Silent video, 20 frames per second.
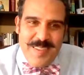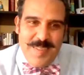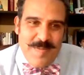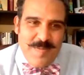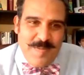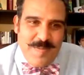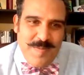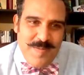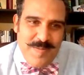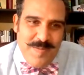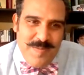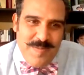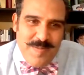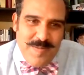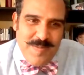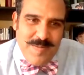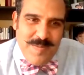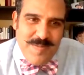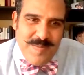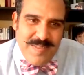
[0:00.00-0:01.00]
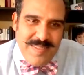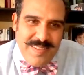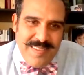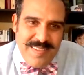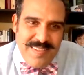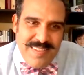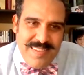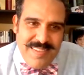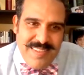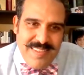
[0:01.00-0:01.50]

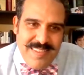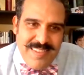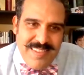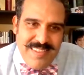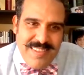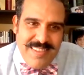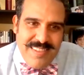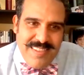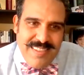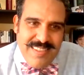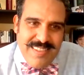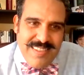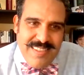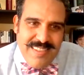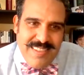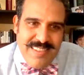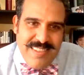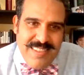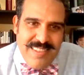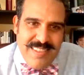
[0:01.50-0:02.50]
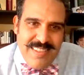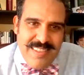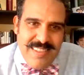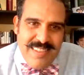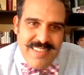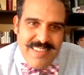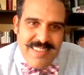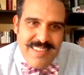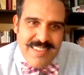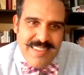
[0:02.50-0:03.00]

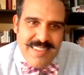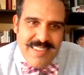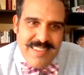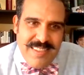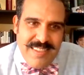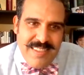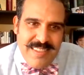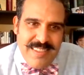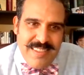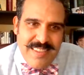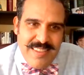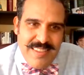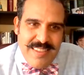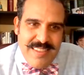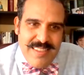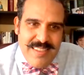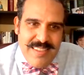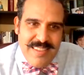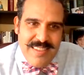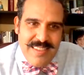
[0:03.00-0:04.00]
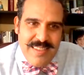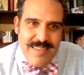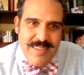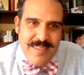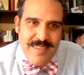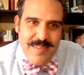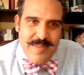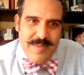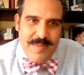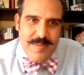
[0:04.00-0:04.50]

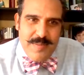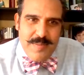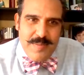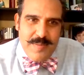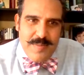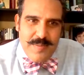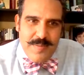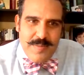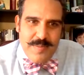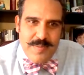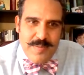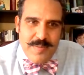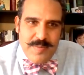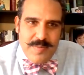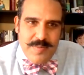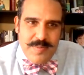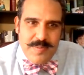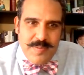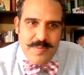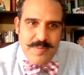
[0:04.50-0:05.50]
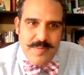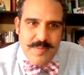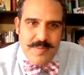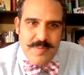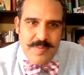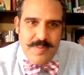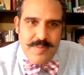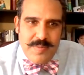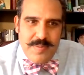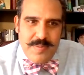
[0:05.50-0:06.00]

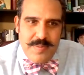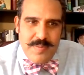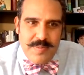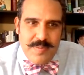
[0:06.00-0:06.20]
[no speech]